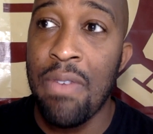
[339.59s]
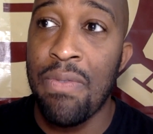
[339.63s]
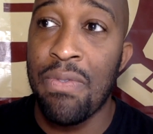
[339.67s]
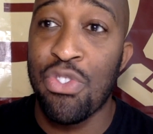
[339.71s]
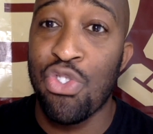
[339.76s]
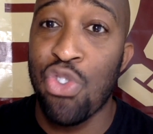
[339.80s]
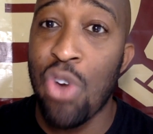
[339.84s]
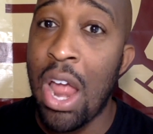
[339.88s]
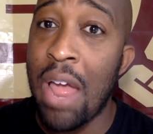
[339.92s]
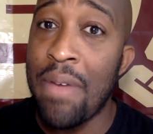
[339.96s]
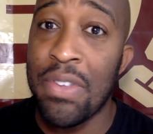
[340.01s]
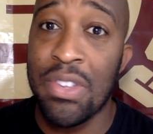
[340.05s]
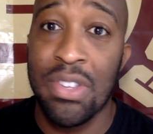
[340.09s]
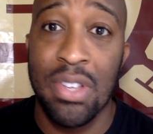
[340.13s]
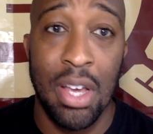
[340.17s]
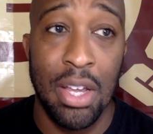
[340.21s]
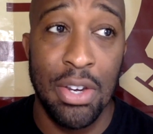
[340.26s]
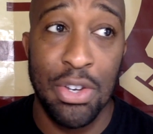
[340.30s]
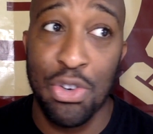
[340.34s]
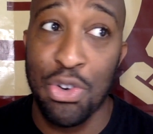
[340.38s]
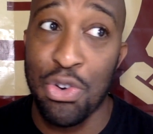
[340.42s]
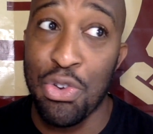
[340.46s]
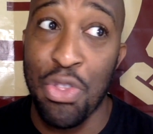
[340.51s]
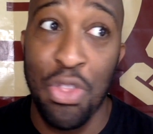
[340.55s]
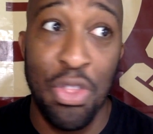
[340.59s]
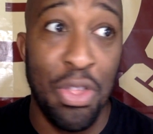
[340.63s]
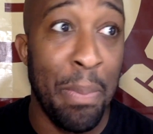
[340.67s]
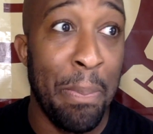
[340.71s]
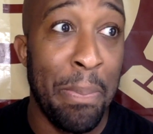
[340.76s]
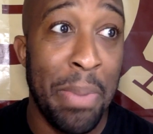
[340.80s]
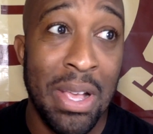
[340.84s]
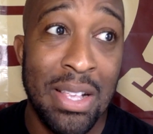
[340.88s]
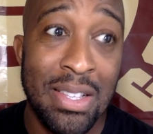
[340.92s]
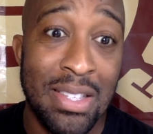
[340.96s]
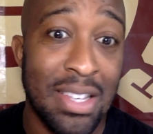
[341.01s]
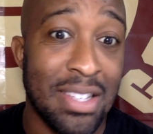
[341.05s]
Travis Hunter the
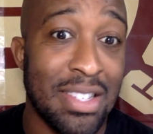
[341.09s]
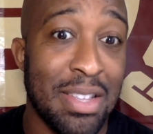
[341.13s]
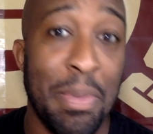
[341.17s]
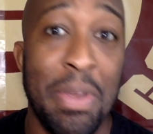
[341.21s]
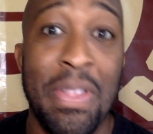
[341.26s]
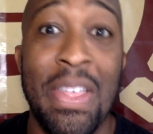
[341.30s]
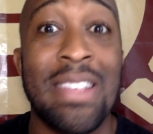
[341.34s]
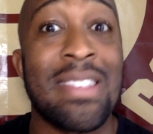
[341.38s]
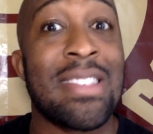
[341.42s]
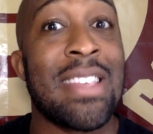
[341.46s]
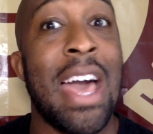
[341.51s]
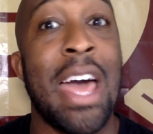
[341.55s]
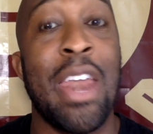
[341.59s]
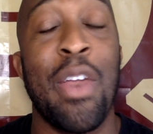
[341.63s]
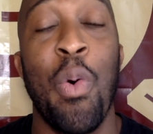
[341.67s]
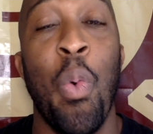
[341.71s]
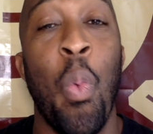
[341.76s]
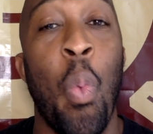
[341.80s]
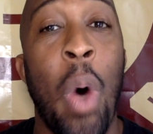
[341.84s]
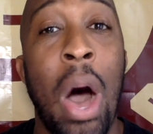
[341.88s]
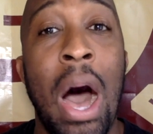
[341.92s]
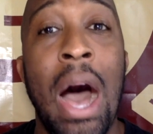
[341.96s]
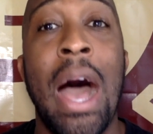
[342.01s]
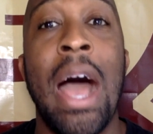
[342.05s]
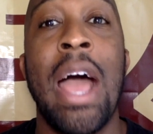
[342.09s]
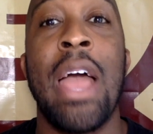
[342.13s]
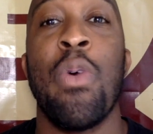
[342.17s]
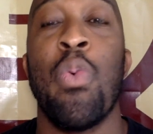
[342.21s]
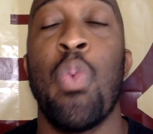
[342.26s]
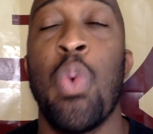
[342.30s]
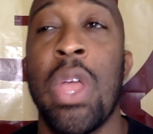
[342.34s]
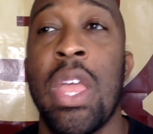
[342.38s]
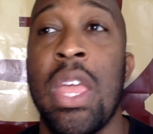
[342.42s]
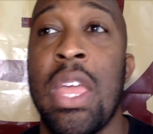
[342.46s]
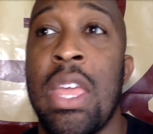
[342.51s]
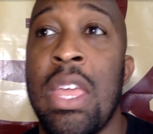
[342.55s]
business. I mean, that's kind of why
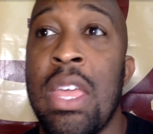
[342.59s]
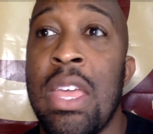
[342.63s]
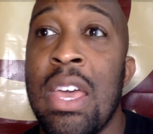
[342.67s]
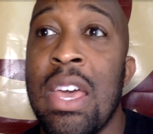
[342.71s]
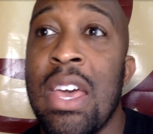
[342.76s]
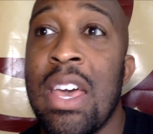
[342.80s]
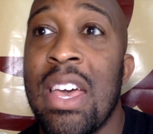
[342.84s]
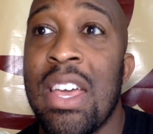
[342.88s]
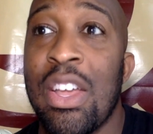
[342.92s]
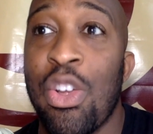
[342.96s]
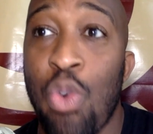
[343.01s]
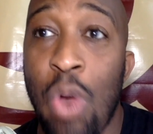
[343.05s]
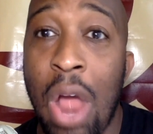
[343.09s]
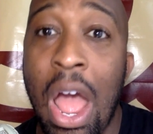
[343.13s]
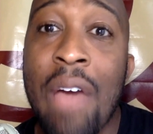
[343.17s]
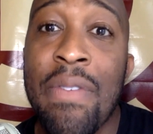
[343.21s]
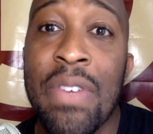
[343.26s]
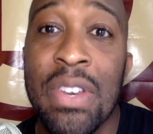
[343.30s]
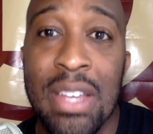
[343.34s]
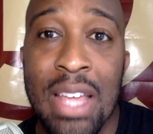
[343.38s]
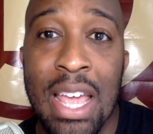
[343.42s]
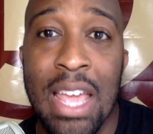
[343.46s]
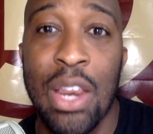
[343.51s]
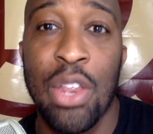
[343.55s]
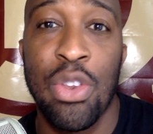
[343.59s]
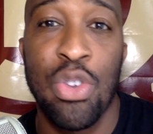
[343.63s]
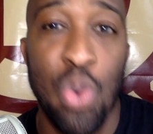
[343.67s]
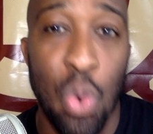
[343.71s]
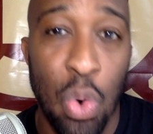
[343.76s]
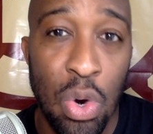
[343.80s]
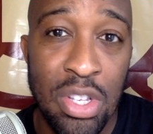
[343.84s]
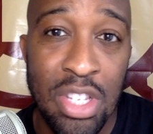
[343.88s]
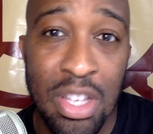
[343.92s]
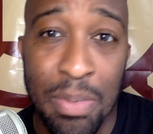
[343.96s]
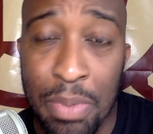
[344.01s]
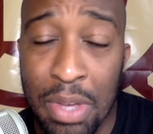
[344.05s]
we gravitated
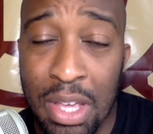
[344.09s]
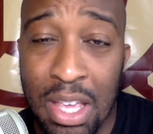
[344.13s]
towards him,